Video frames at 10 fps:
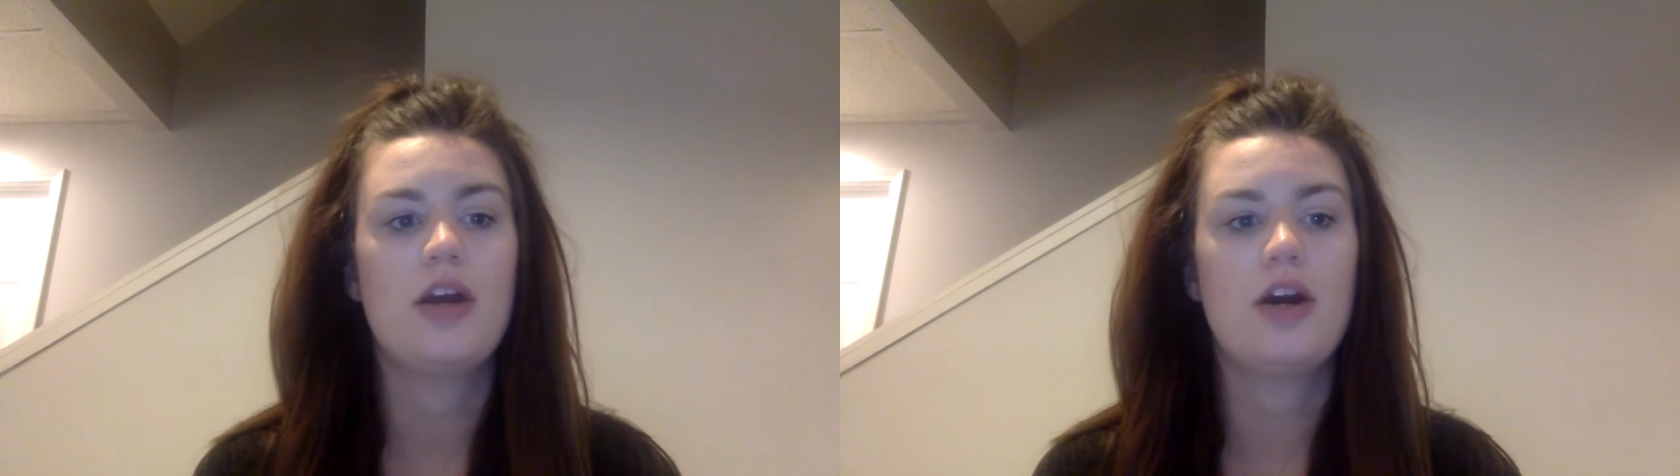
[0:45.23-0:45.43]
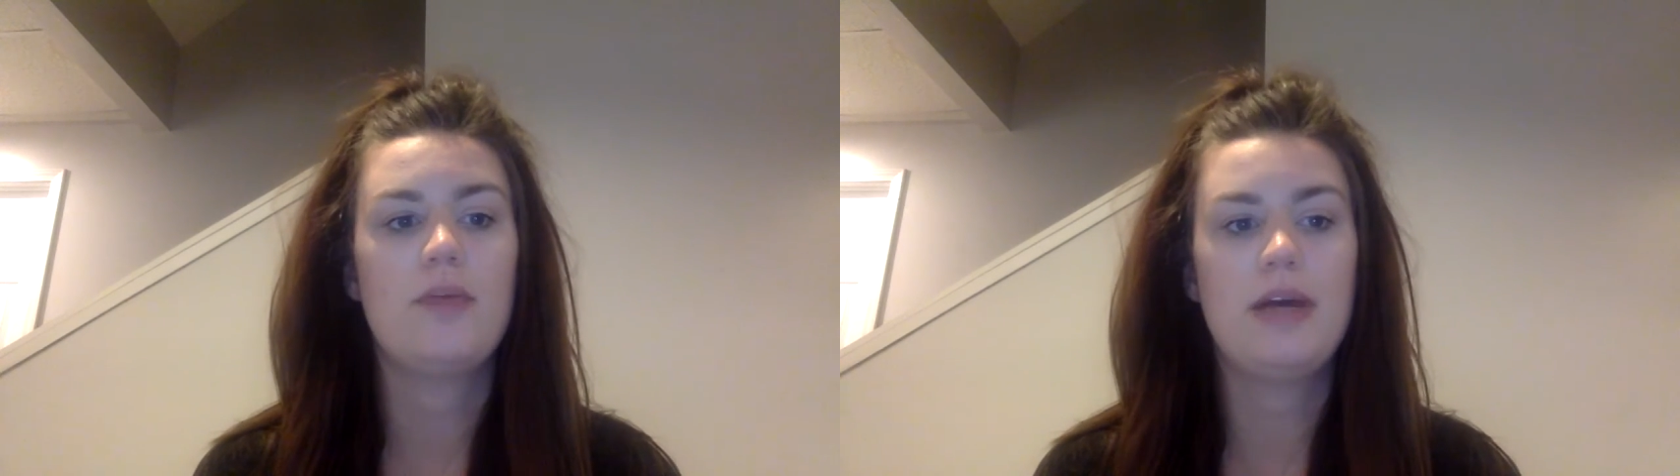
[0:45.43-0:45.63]

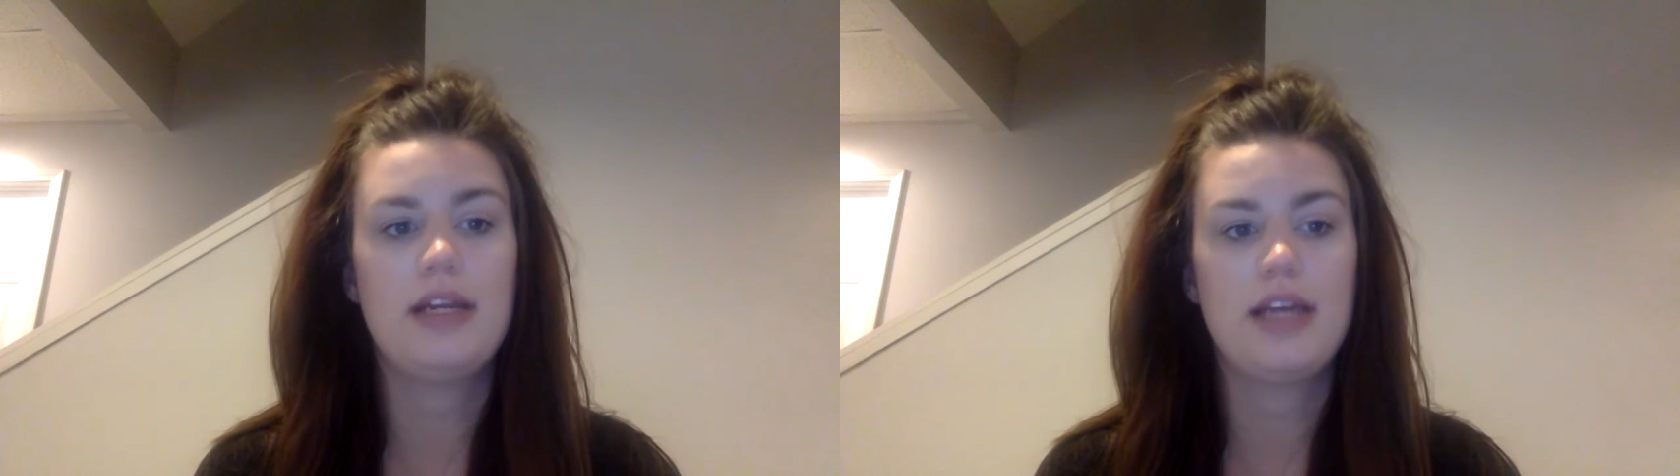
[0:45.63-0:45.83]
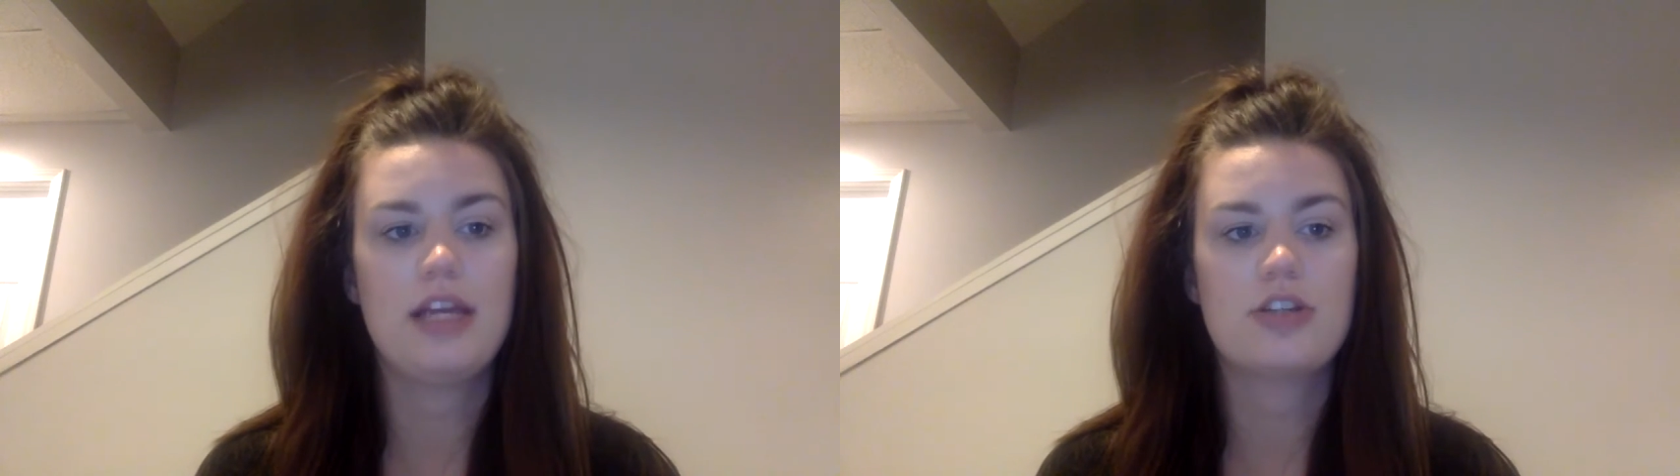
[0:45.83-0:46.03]
Her
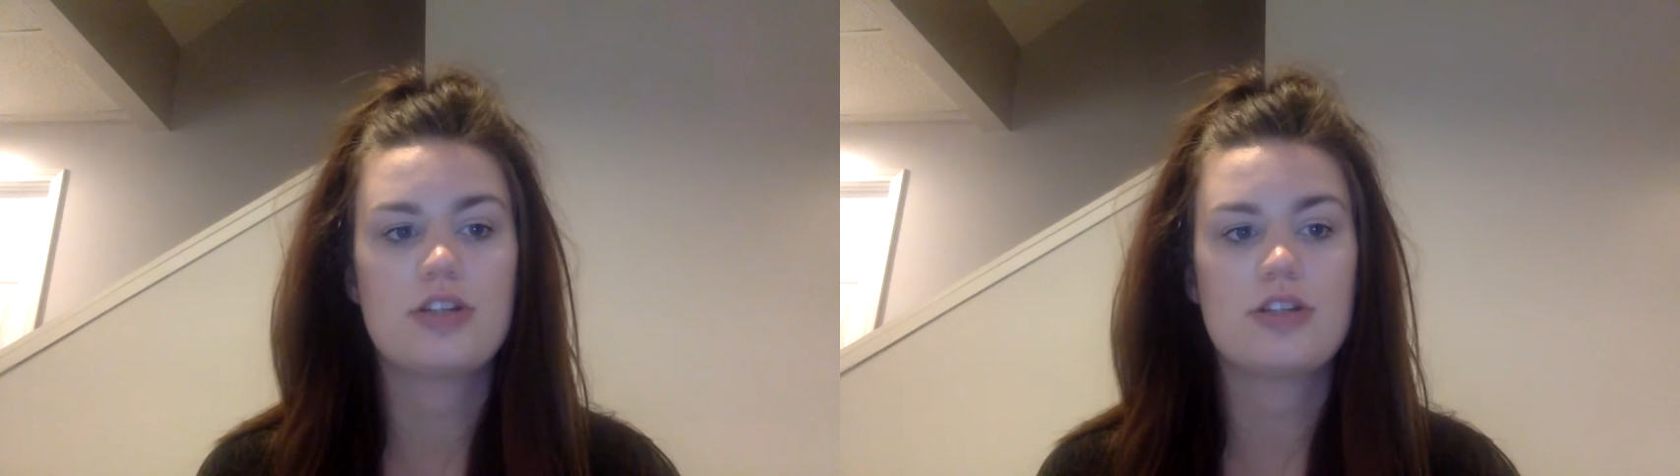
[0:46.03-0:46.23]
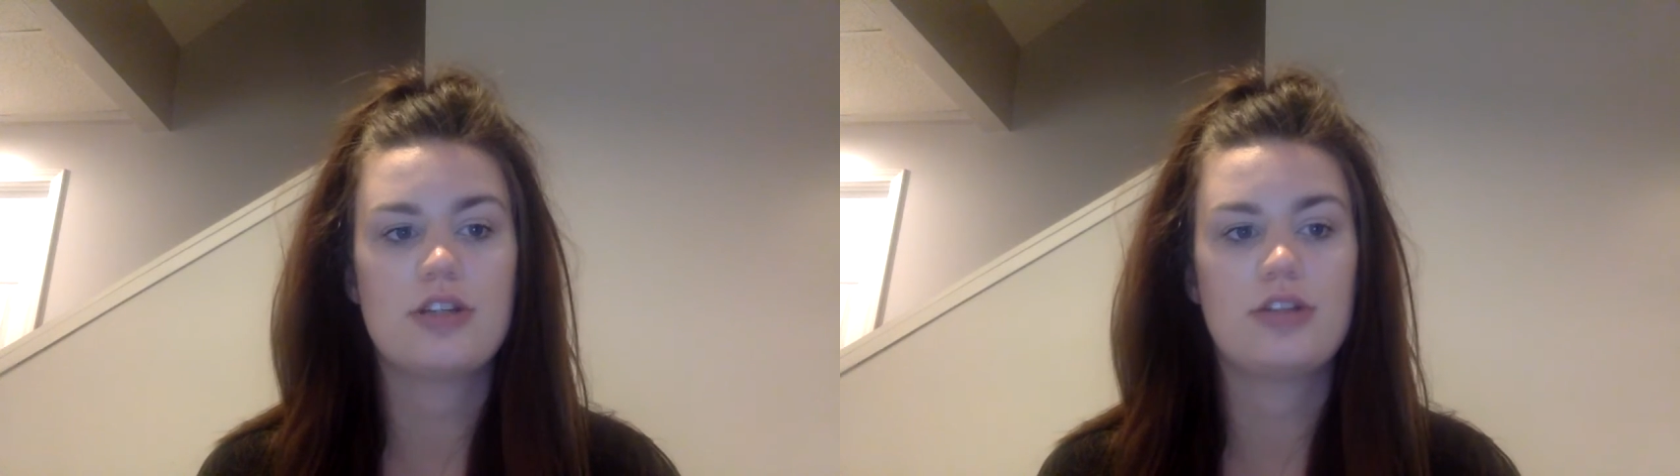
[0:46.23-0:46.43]

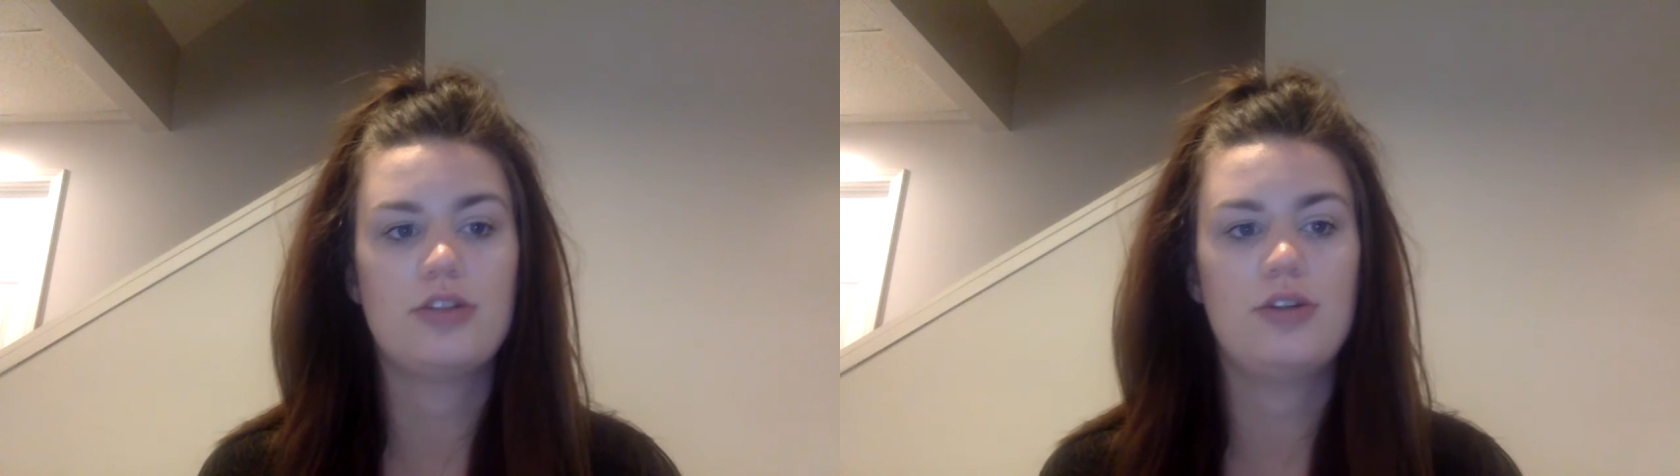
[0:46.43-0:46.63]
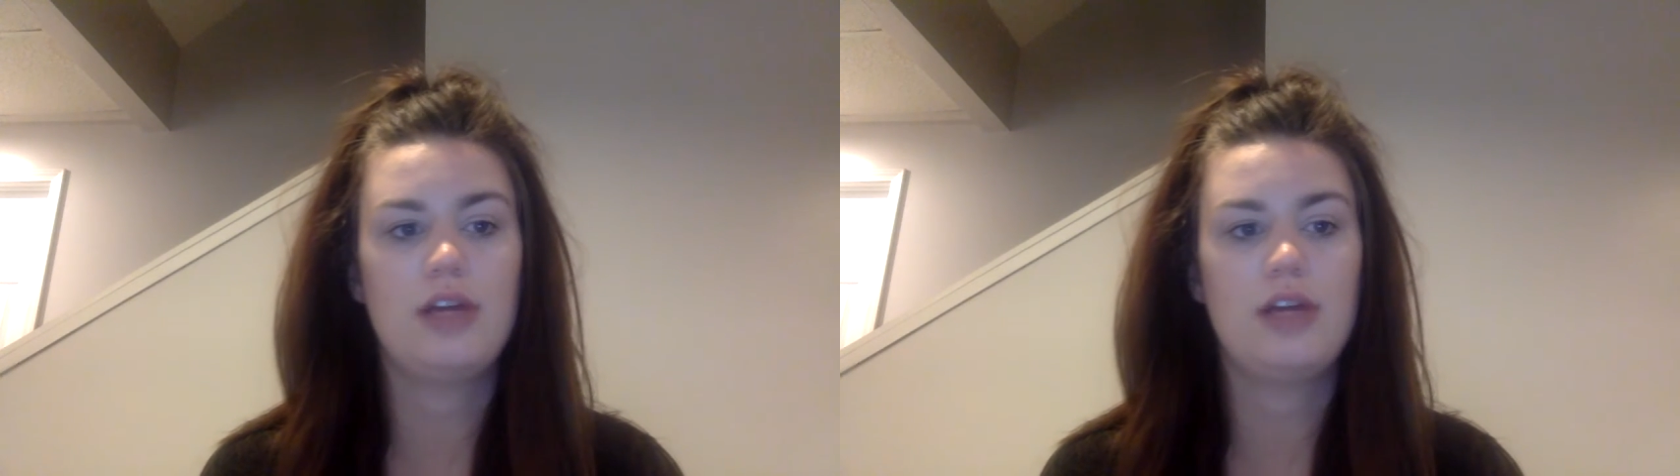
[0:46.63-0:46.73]
medications include